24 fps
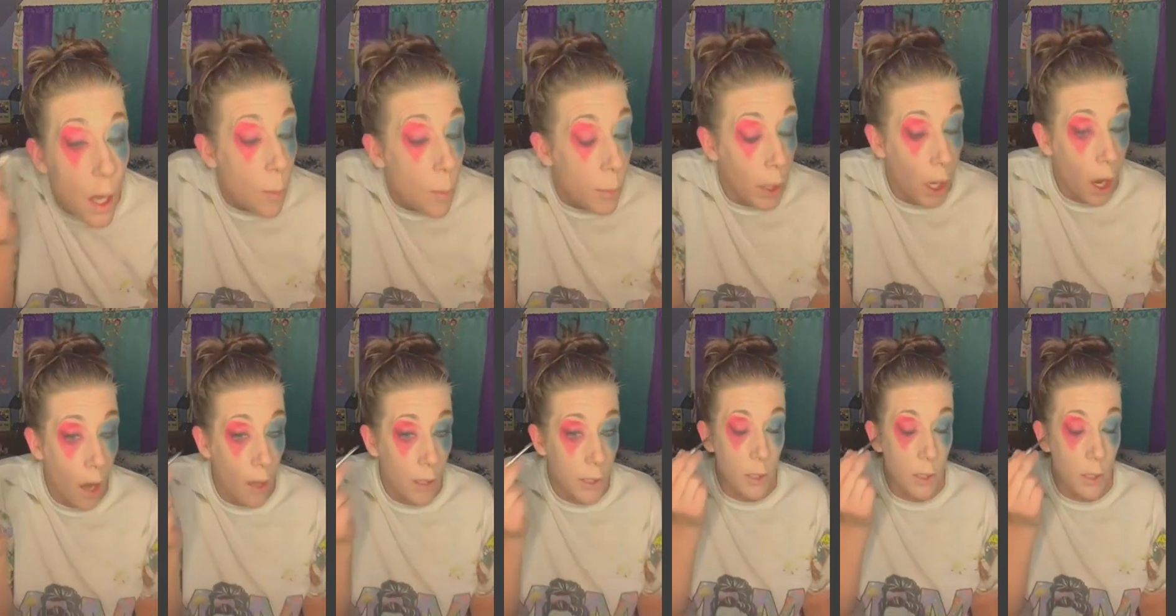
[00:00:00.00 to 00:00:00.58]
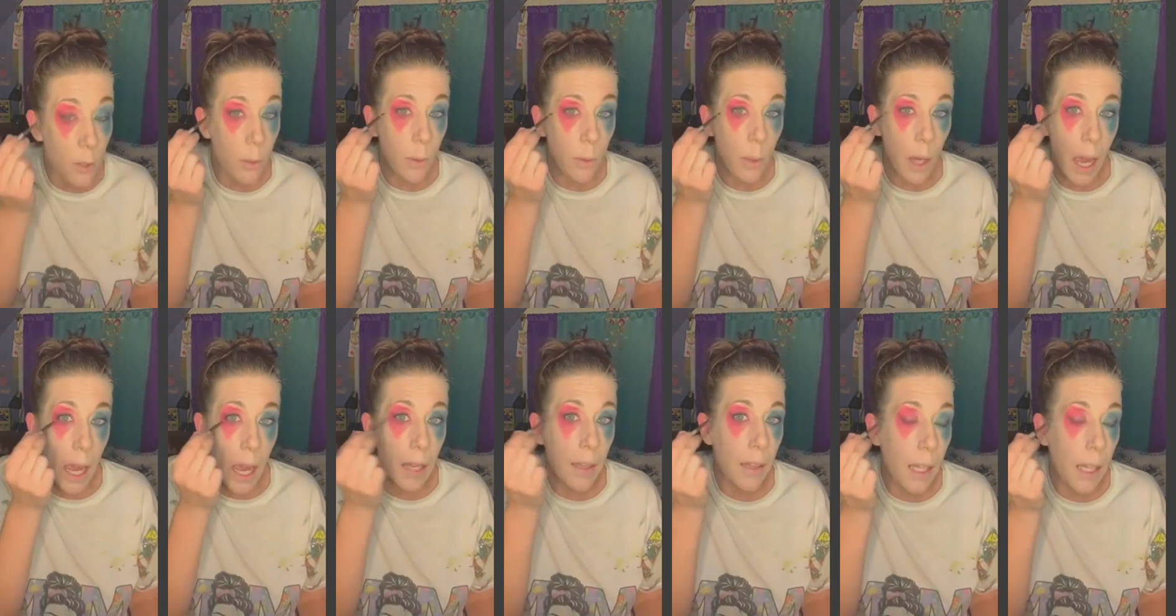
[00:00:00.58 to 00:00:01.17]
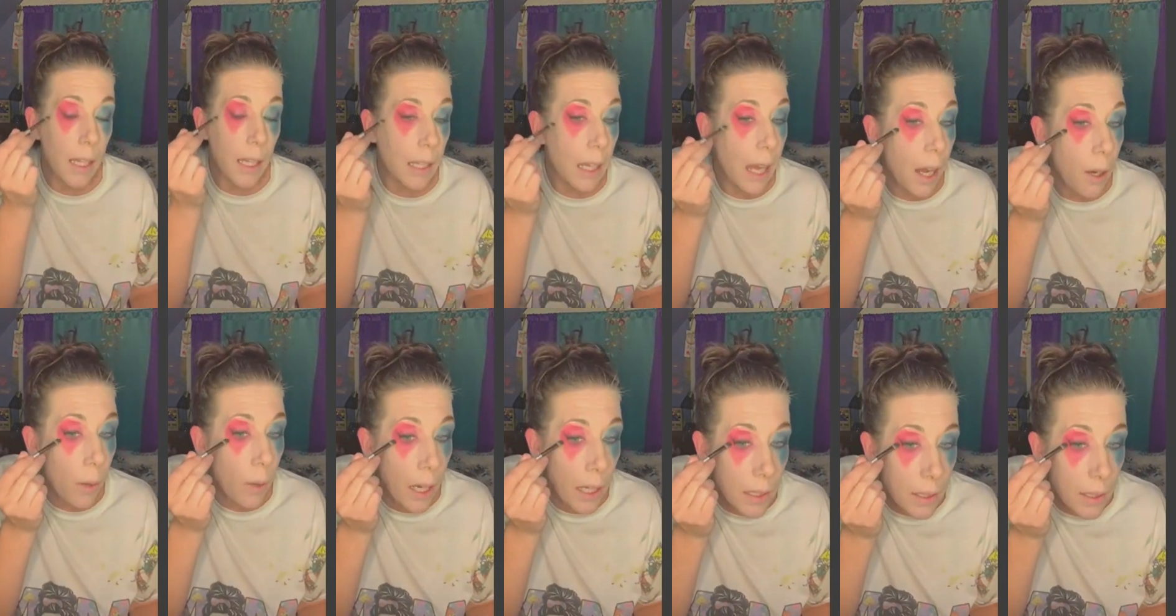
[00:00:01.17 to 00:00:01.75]
But also, I like
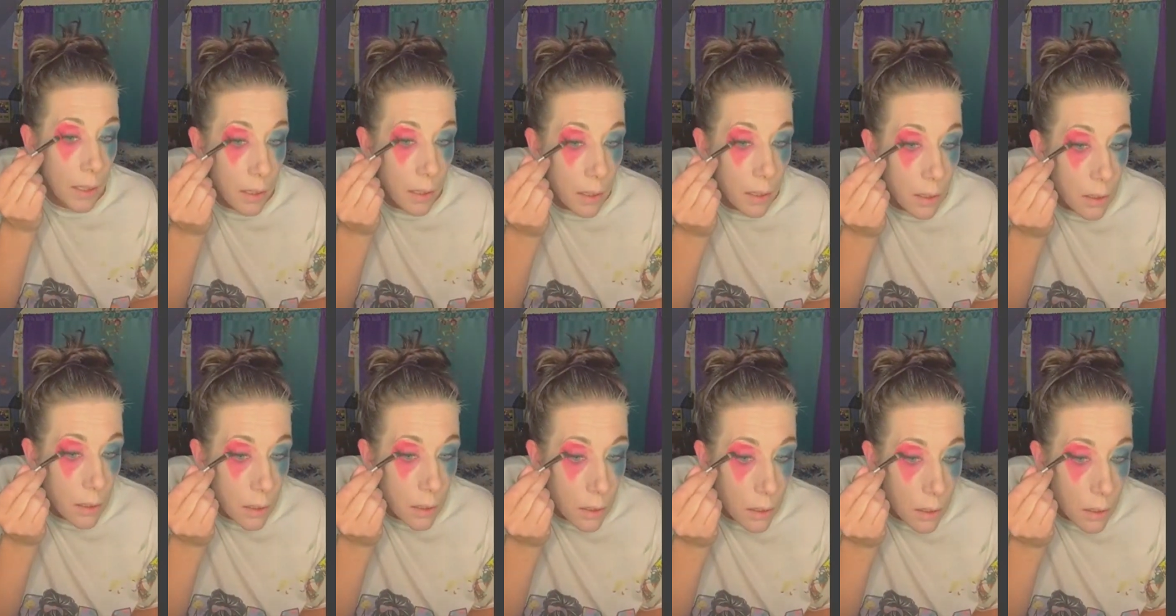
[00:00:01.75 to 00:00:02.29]
how I can